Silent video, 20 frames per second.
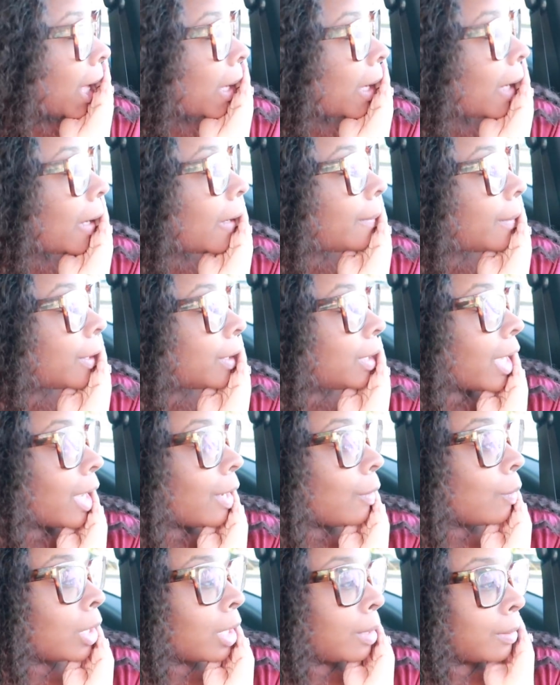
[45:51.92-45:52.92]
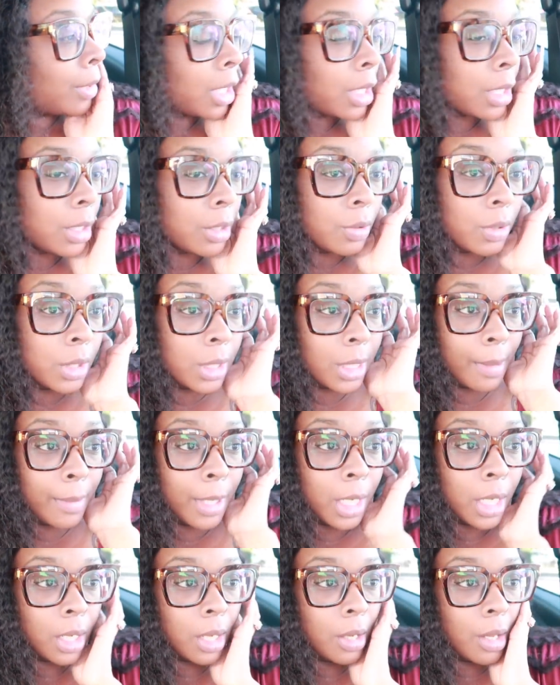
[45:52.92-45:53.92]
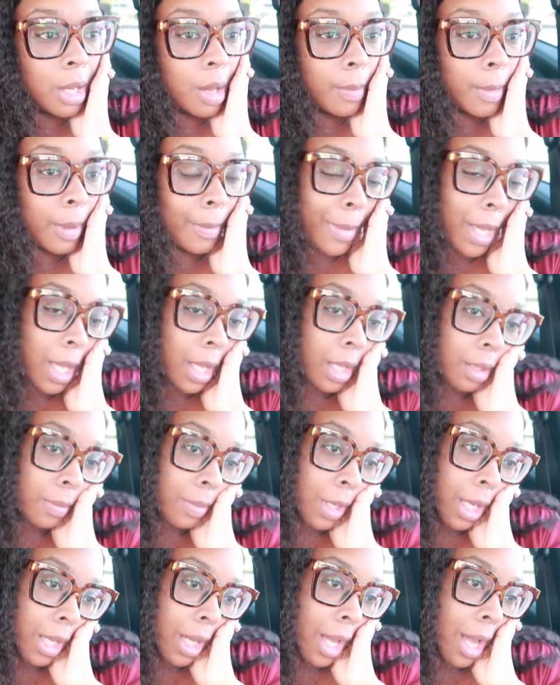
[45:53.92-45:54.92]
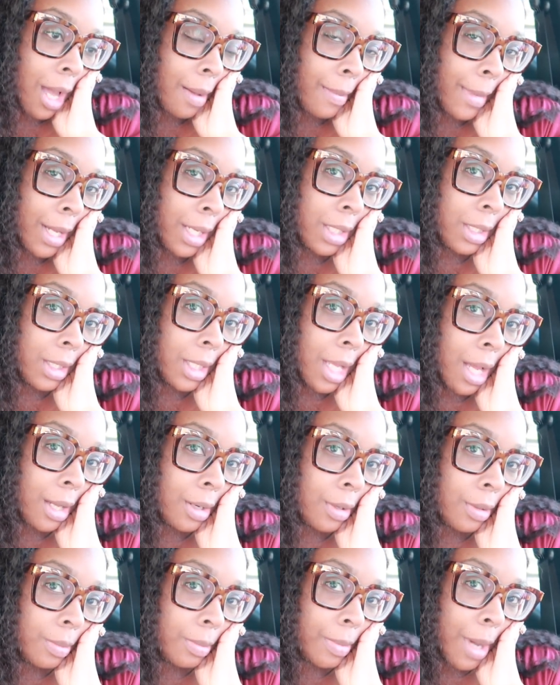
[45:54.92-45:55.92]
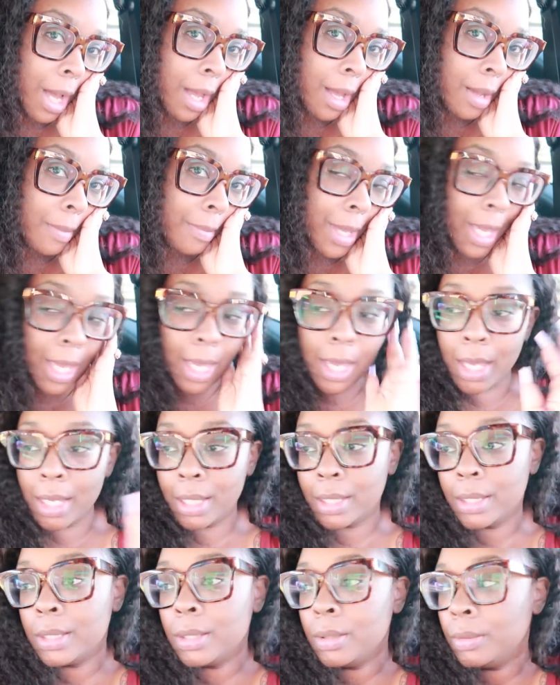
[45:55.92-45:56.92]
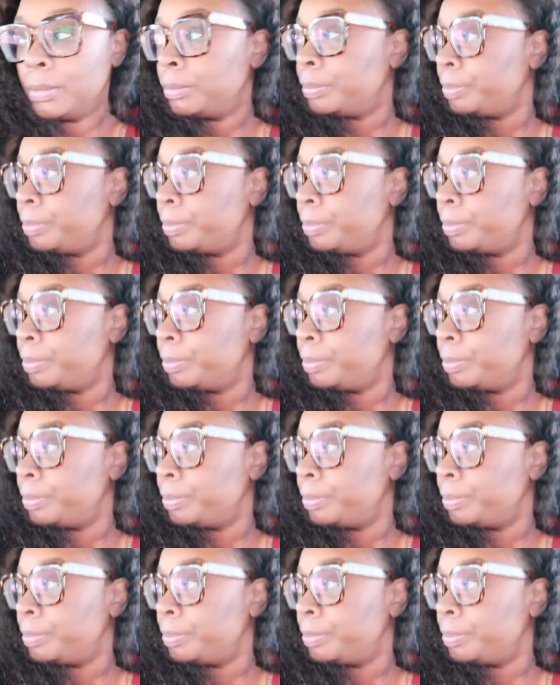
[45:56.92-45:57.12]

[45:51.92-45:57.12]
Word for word: oh, but yeah, what I'm gonna do is I'm gonna go home and bag up like all my designer bags.